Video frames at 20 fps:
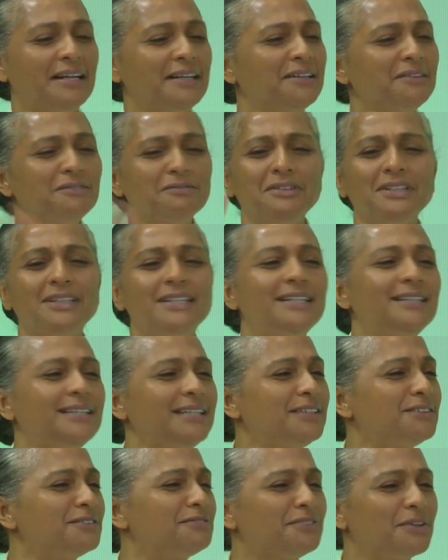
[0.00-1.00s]
I didn't really
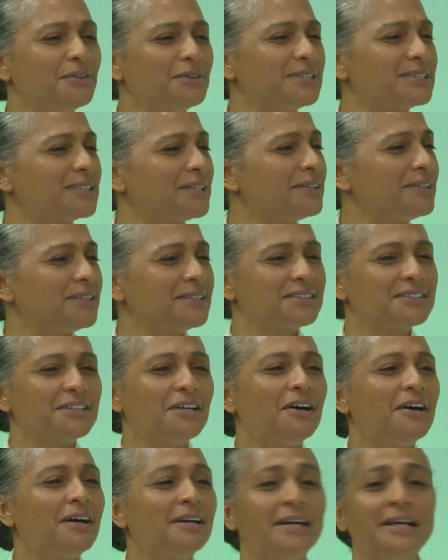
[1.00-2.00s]
need to focus on this
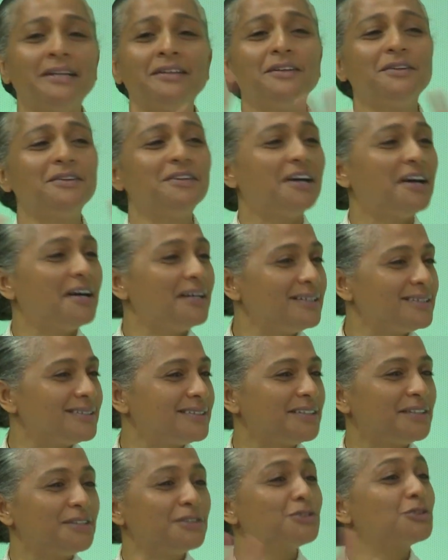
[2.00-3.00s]
God. I know God is
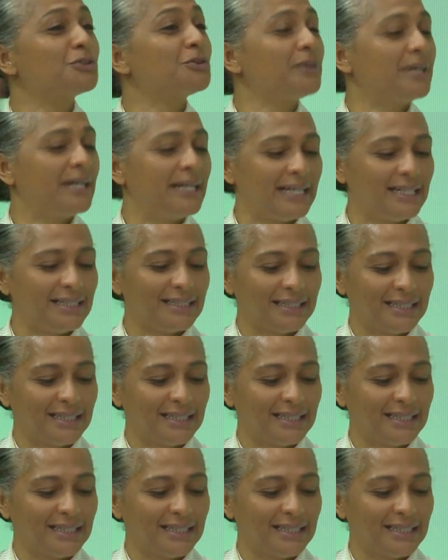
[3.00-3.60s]
there. It's great.